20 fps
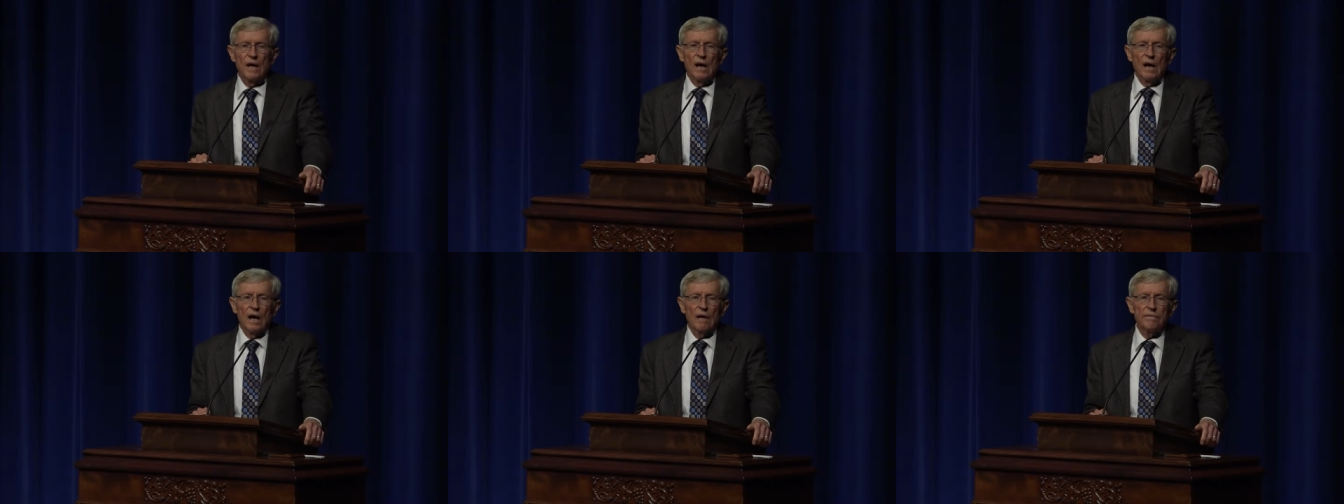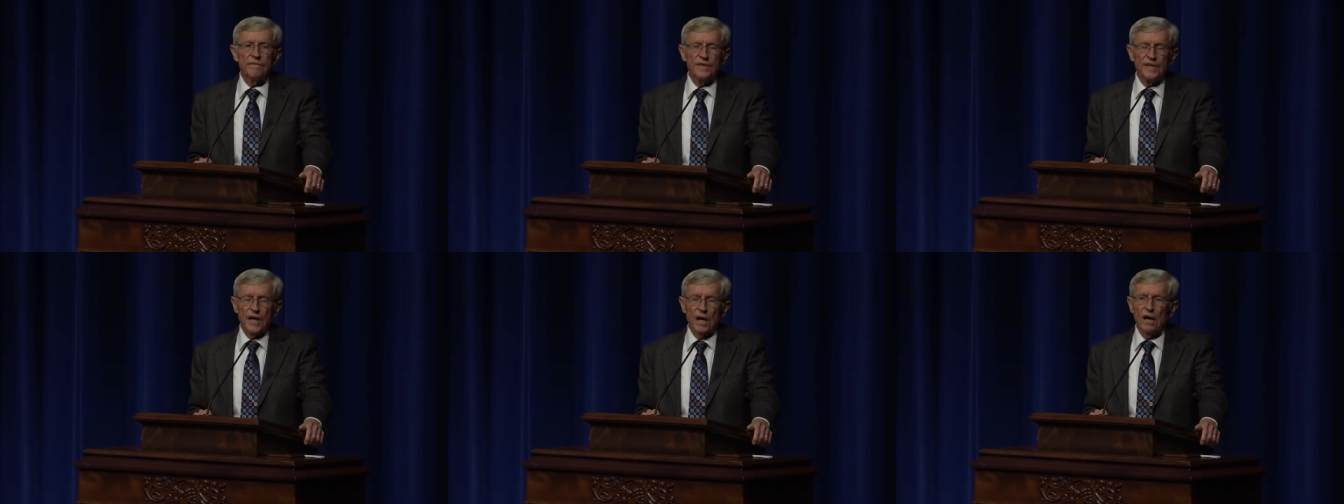
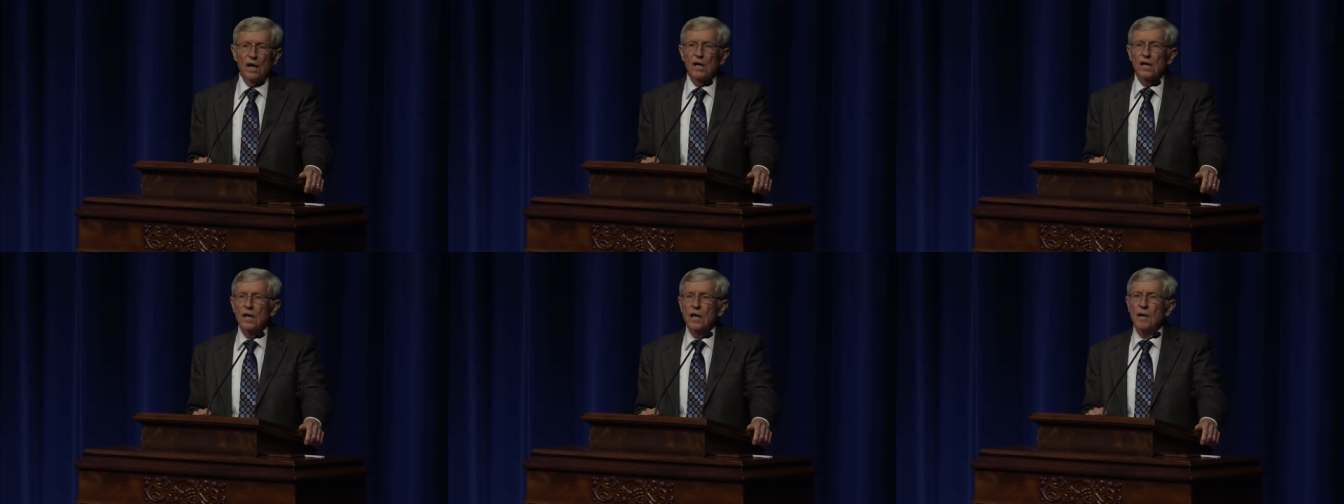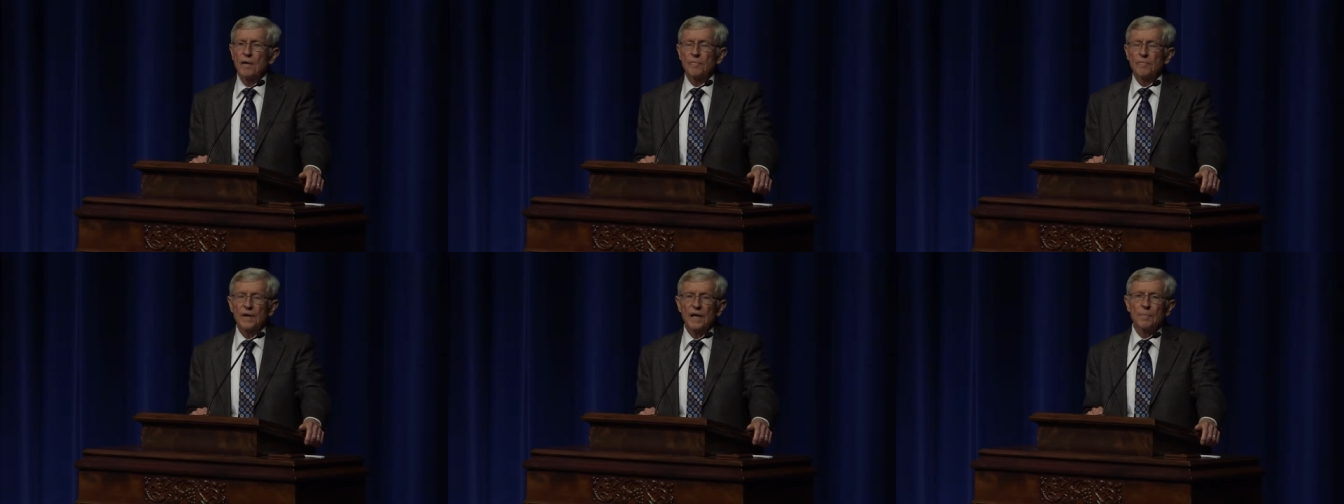of young
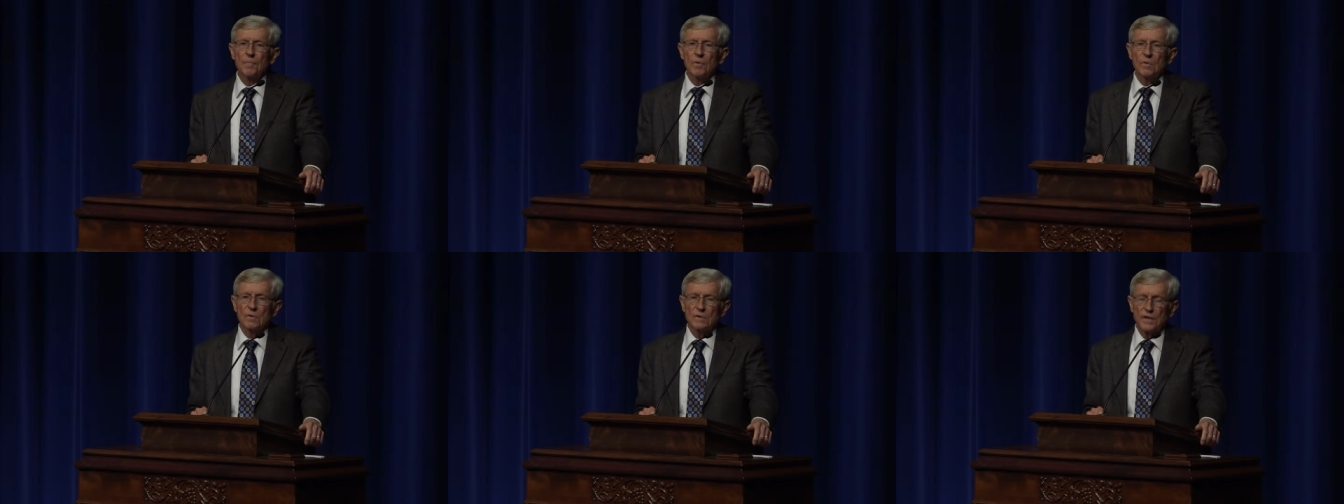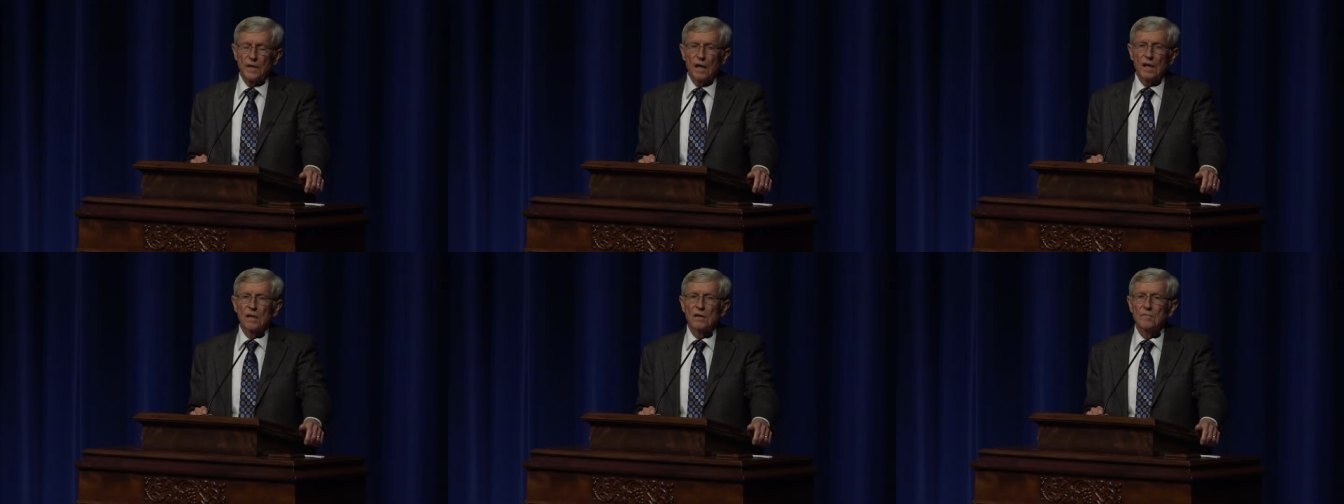people,
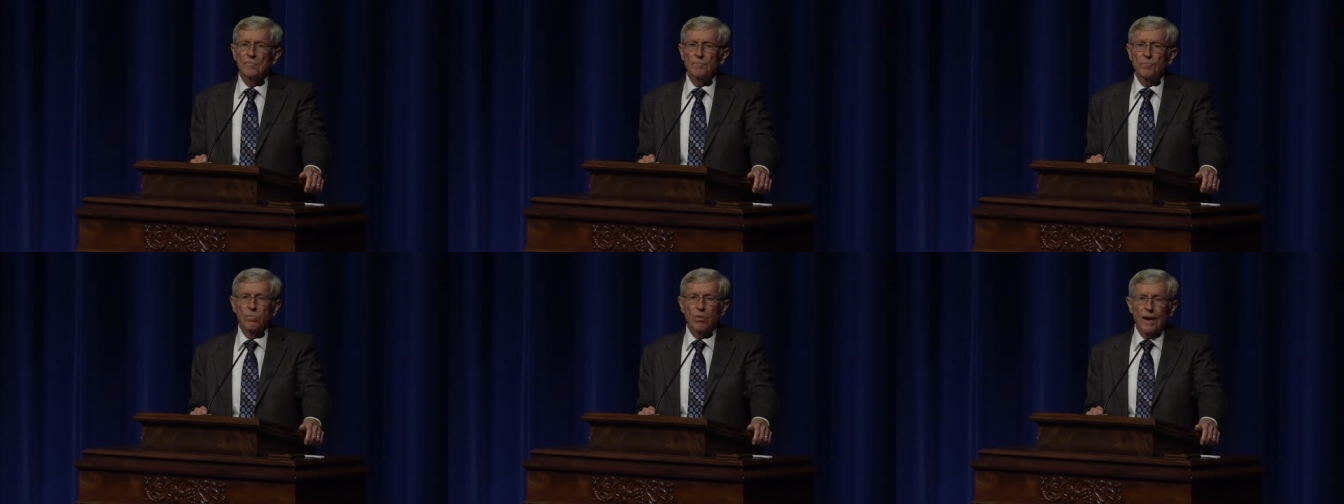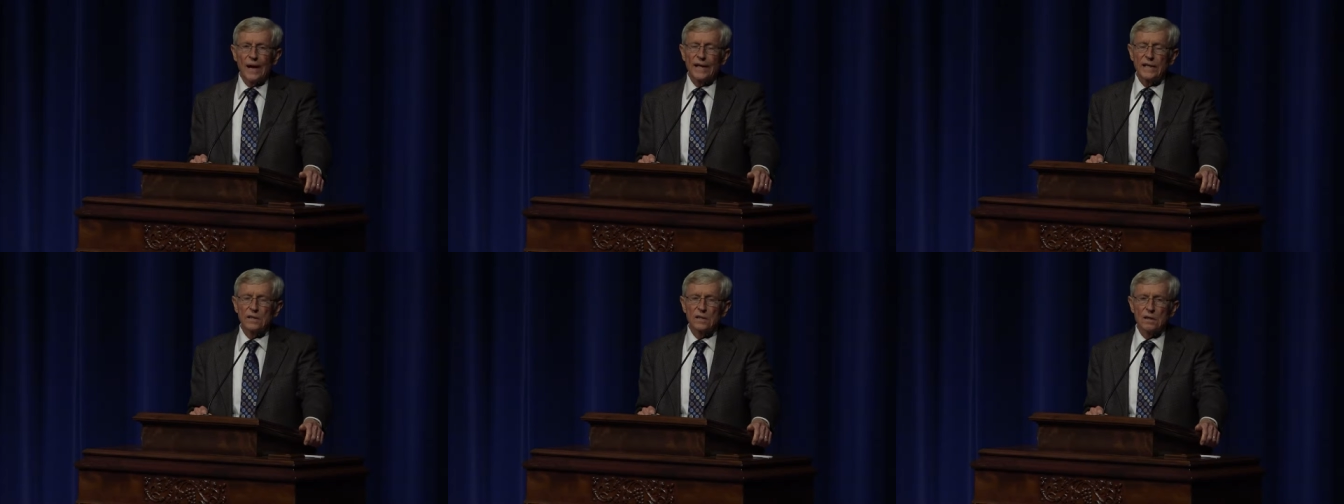young,
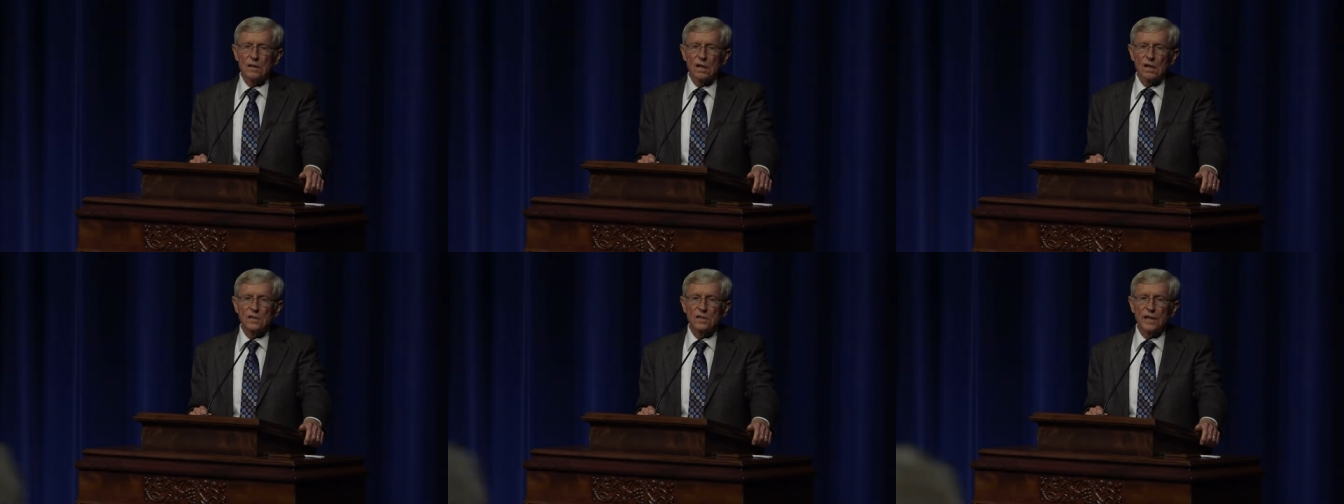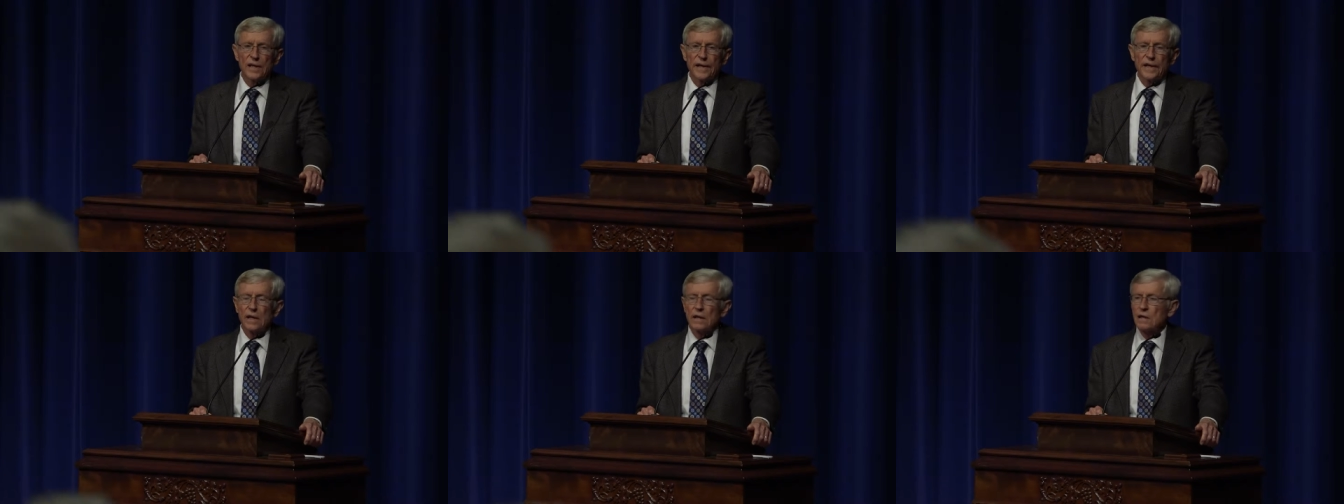bright,
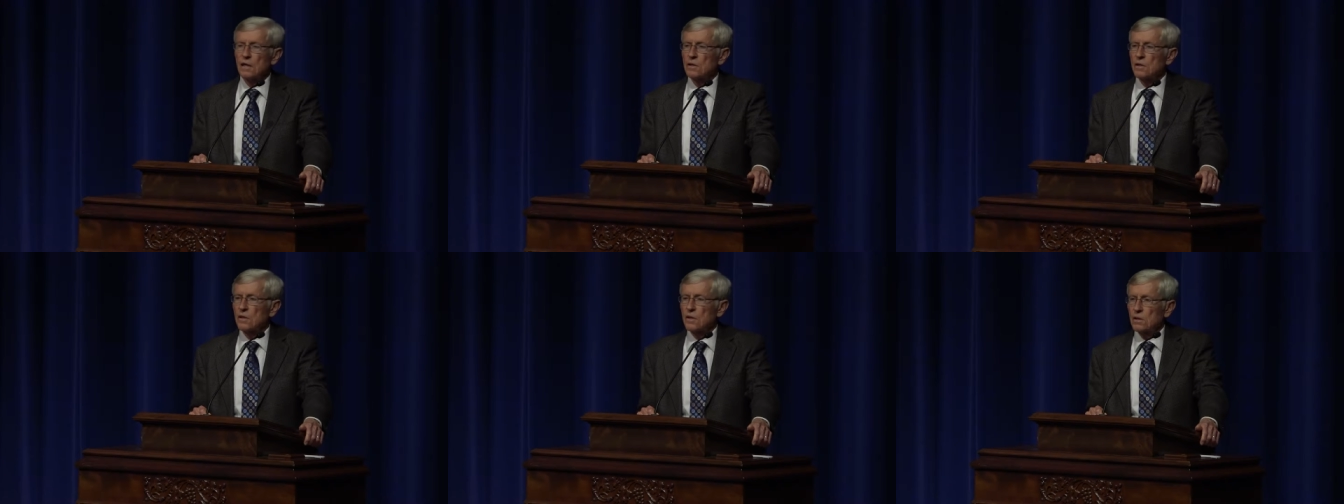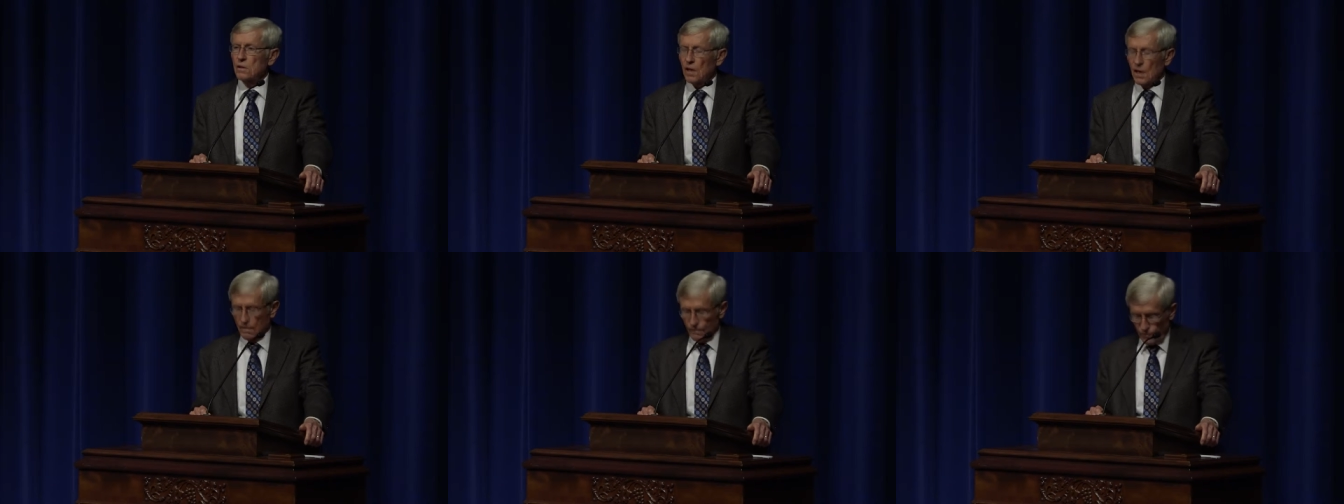articulate,
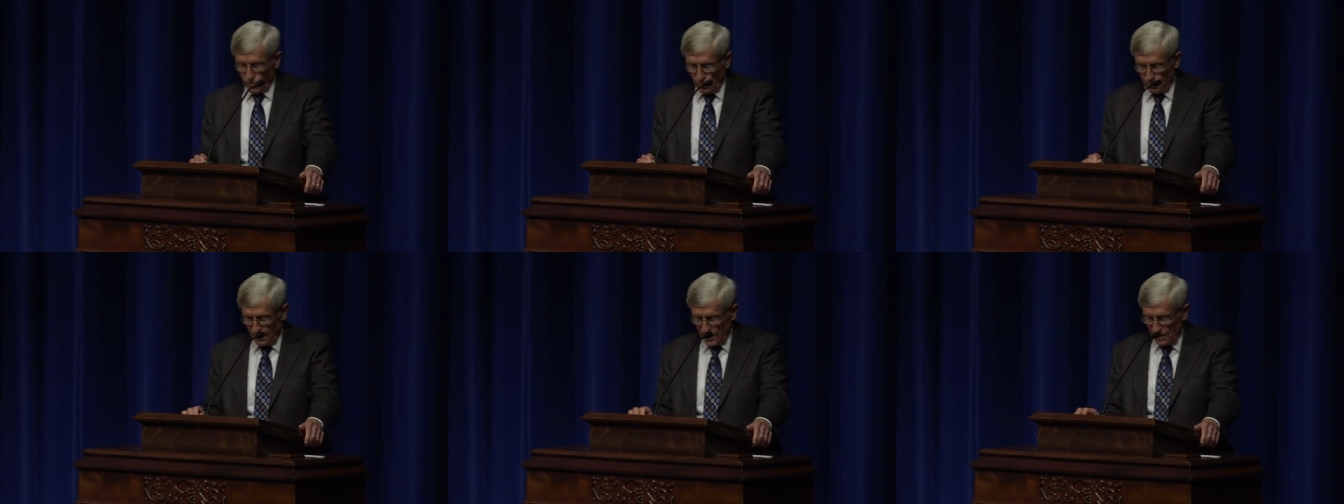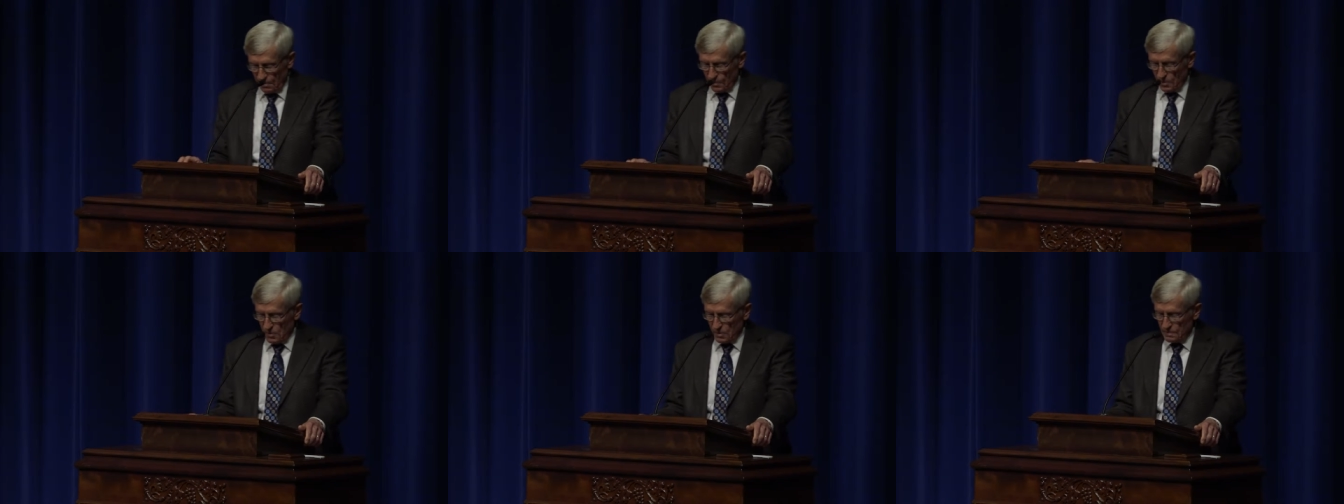thoughtful
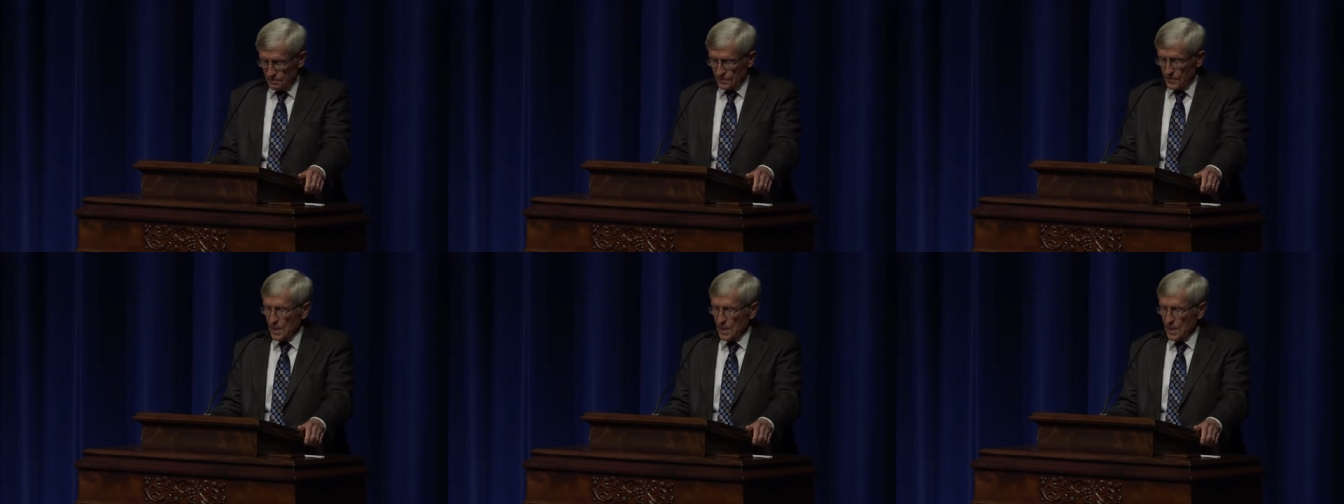people